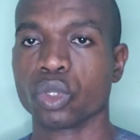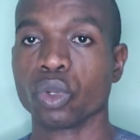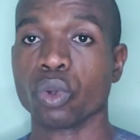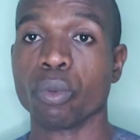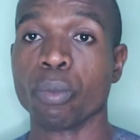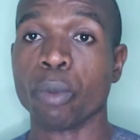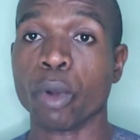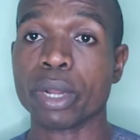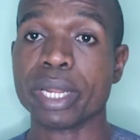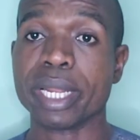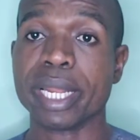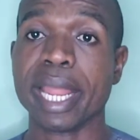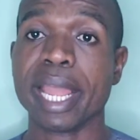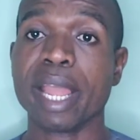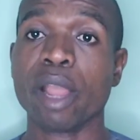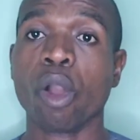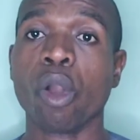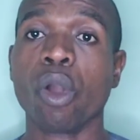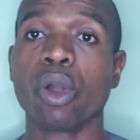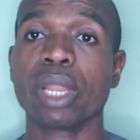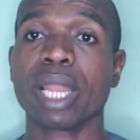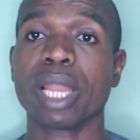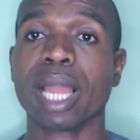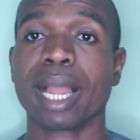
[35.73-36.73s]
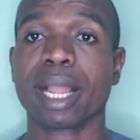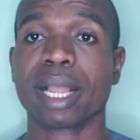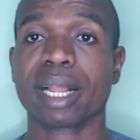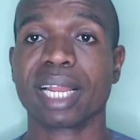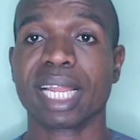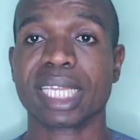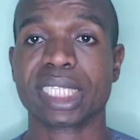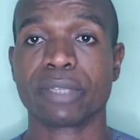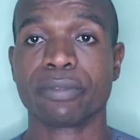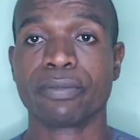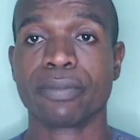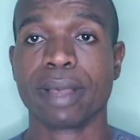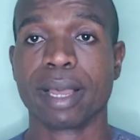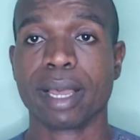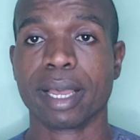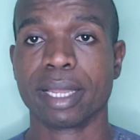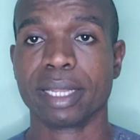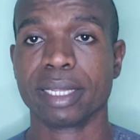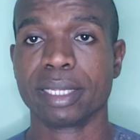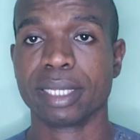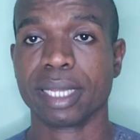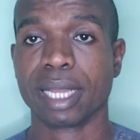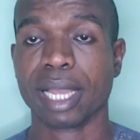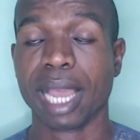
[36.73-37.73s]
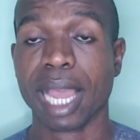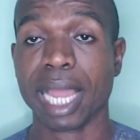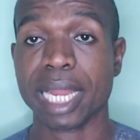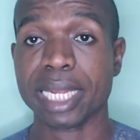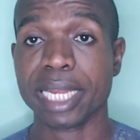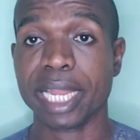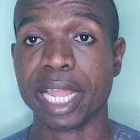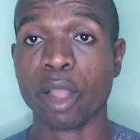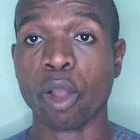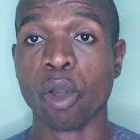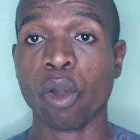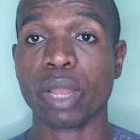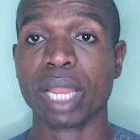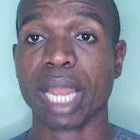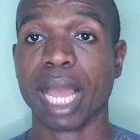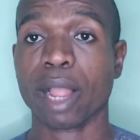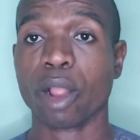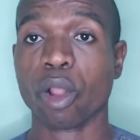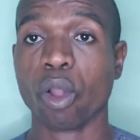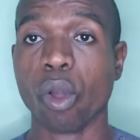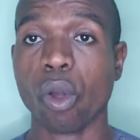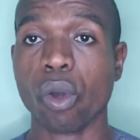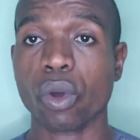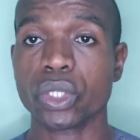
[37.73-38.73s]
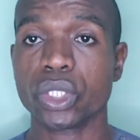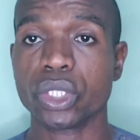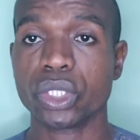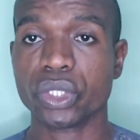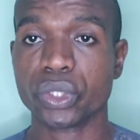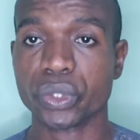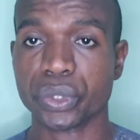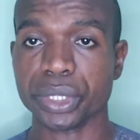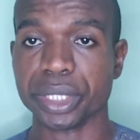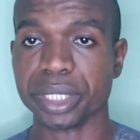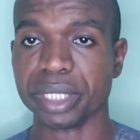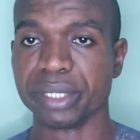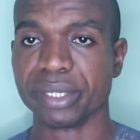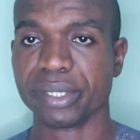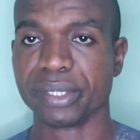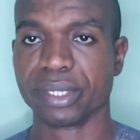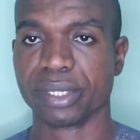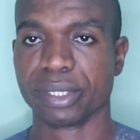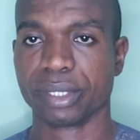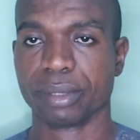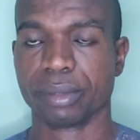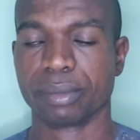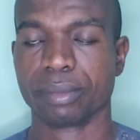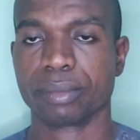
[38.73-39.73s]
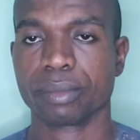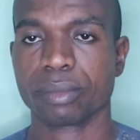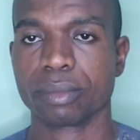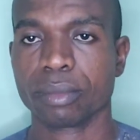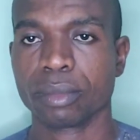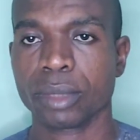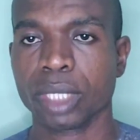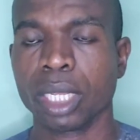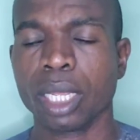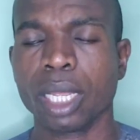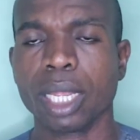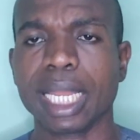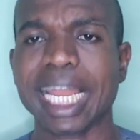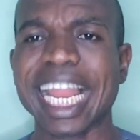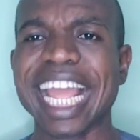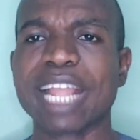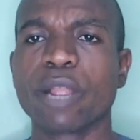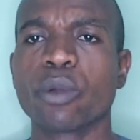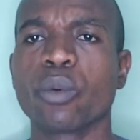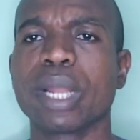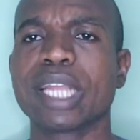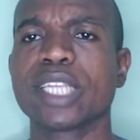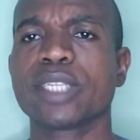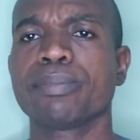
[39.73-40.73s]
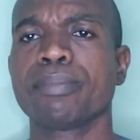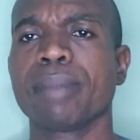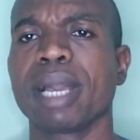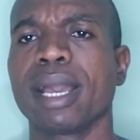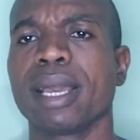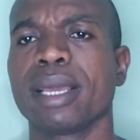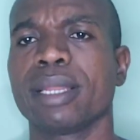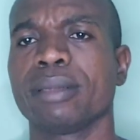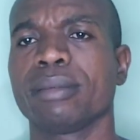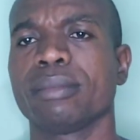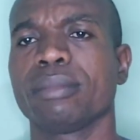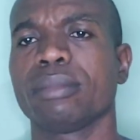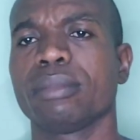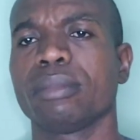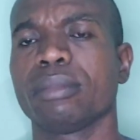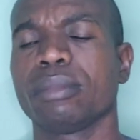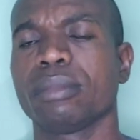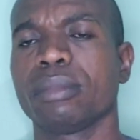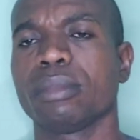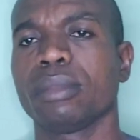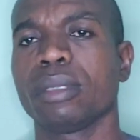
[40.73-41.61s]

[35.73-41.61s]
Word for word: So, but they all are classified and they all are called trees. Likewise, man.